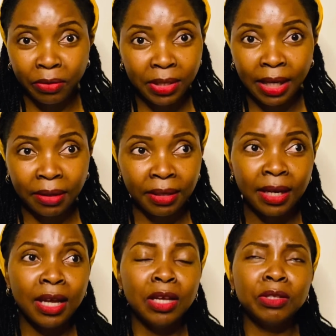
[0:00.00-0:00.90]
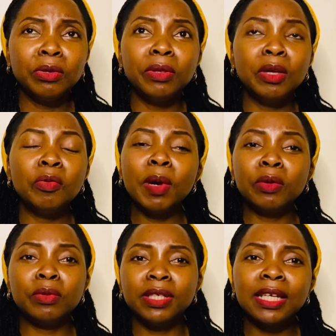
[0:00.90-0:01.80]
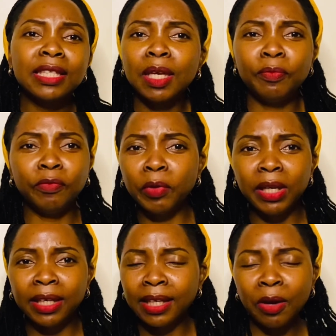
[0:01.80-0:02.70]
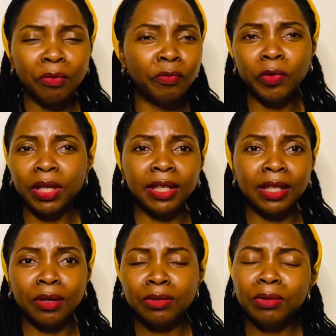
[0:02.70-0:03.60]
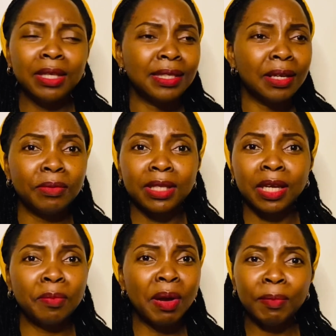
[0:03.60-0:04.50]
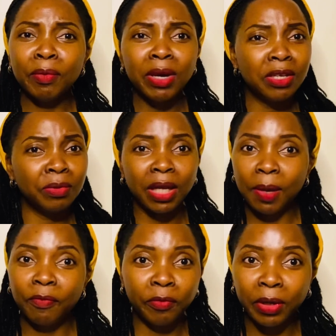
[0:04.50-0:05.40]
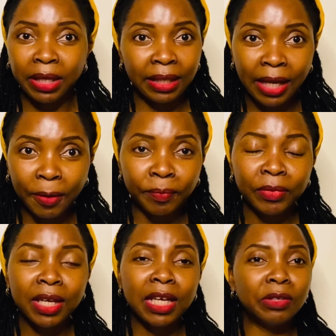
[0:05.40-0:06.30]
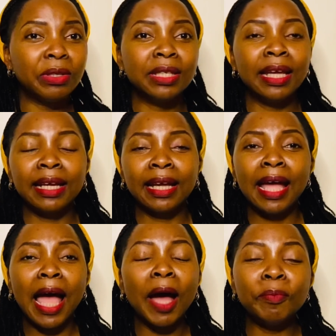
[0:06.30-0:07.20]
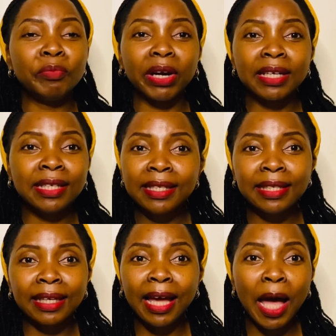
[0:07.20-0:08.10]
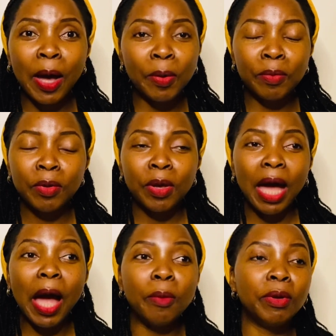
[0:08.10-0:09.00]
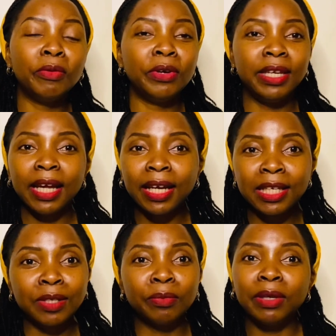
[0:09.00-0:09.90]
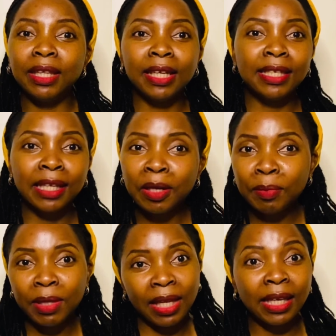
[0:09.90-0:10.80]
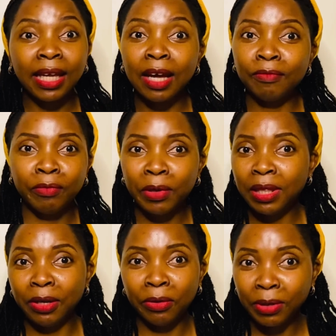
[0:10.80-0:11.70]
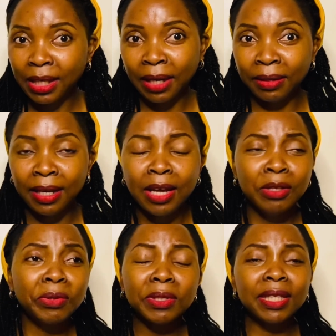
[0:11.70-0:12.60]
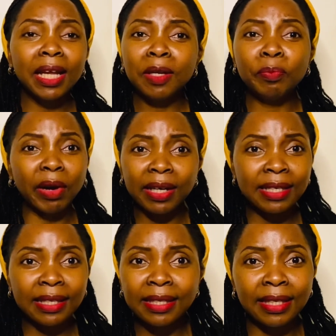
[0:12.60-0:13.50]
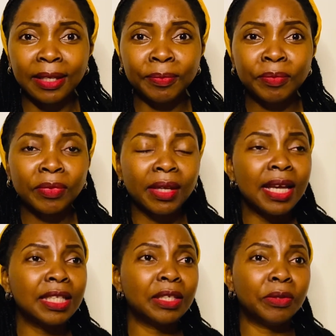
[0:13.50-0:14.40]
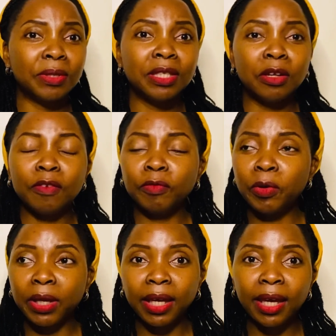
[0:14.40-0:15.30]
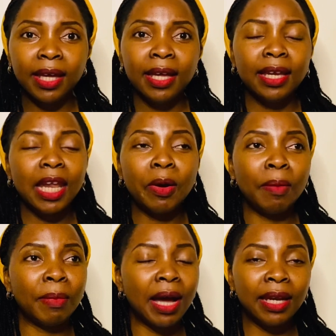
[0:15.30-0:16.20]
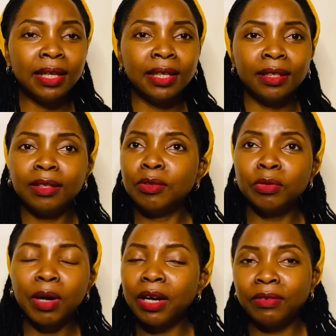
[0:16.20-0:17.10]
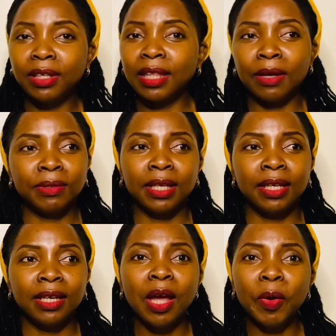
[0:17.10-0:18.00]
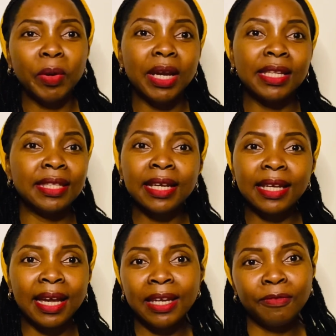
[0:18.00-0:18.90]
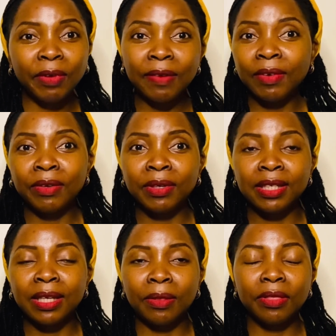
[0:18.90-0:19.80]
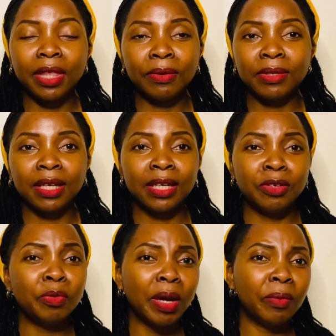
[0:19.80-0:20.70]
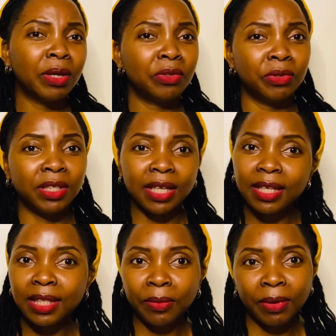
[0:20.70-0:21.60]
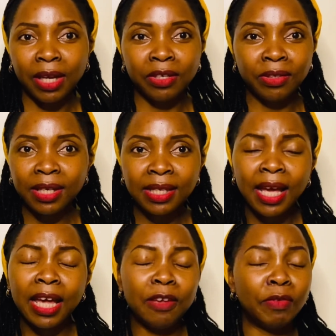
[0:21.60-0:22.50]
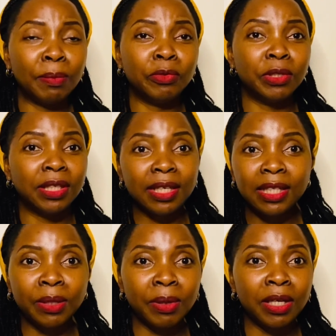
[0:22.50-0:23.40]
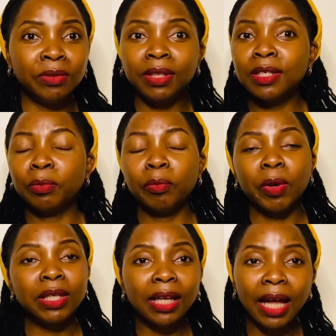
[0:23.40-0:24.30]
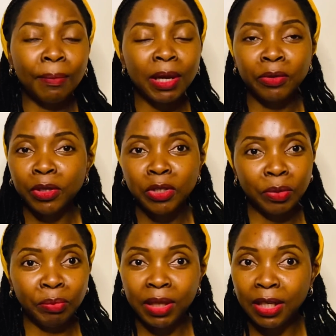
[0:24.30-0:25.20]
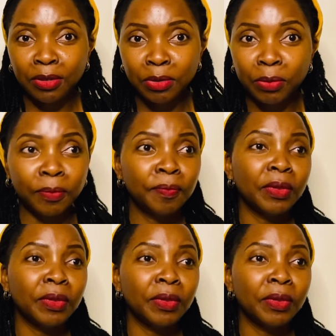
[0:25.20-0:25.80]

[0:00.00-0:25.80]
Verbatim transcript: Rotary so the woman would just keep falling down falling down so the son was like mommy why do you keep falling down she was like I'm practicing how I will react when they tell me that I have won the Rotary so start practicing ask yourself okay now I'm earning 200,000 when I start earning 500,000 do I want to change the way I dress if I'm to change the way I dress what am I going to be into?